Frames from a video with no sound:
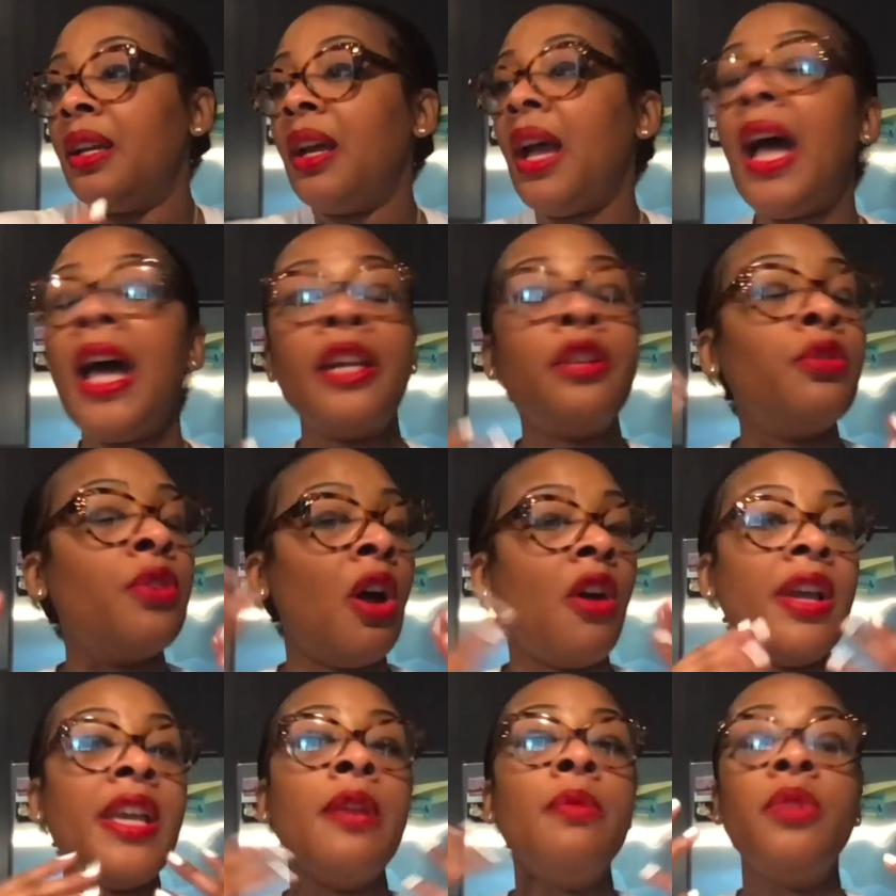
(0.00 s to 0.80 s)
I don't
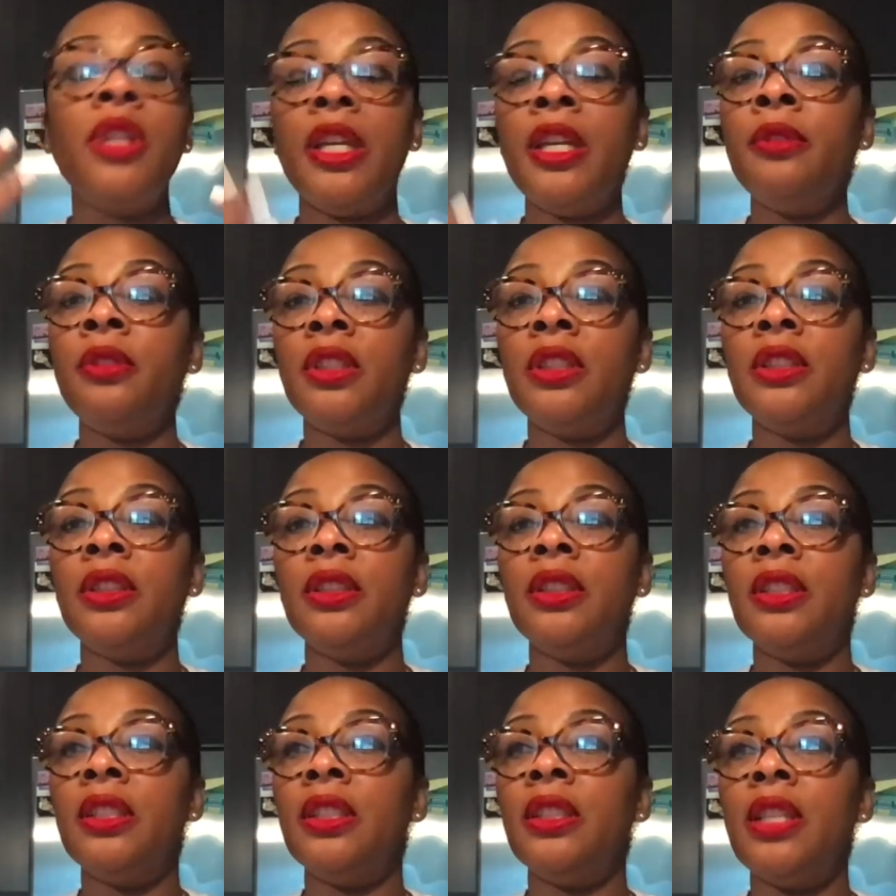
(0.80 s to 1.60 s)
know.
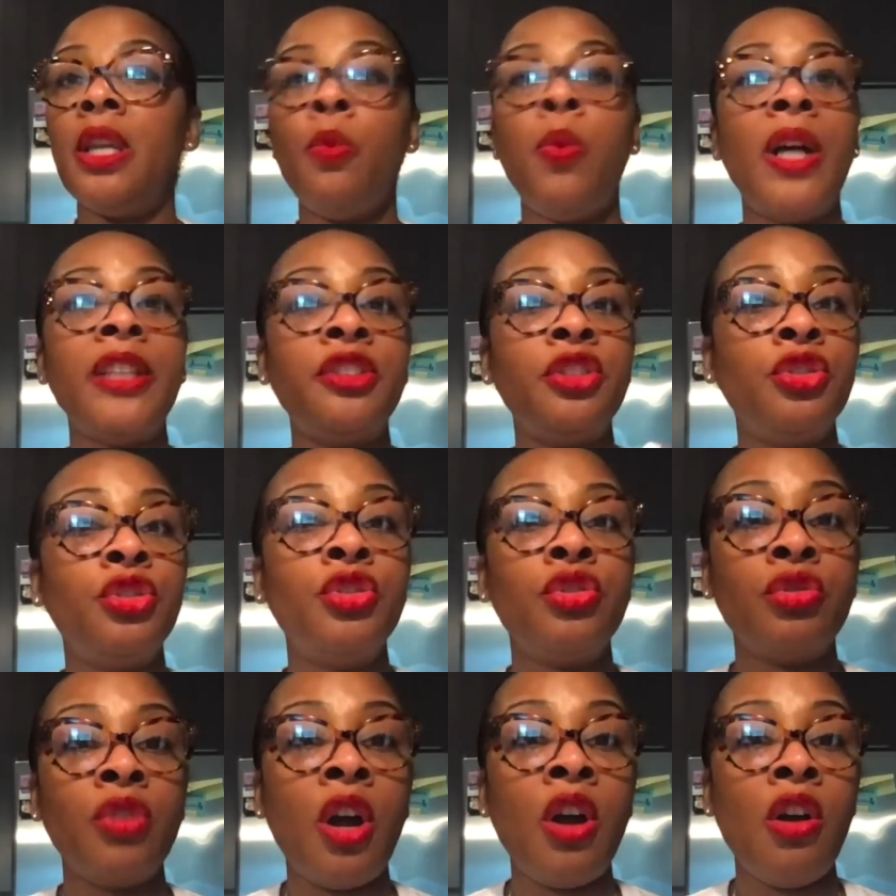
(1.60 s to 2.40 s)
It wasn't
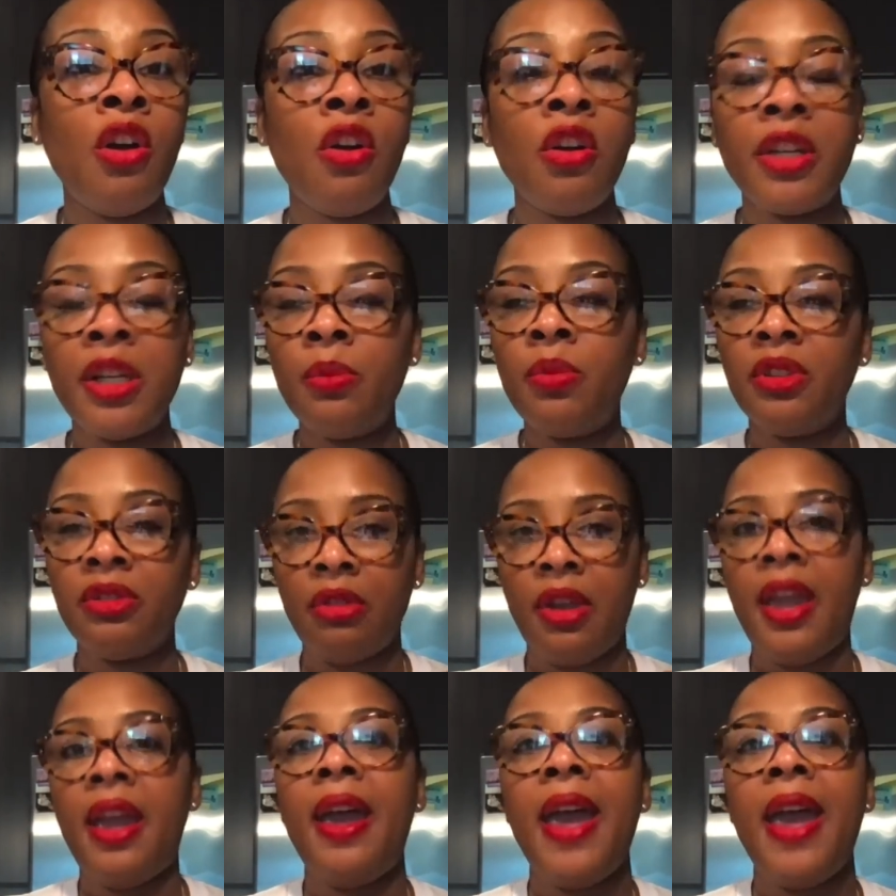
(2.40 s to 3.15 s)
strong. It was...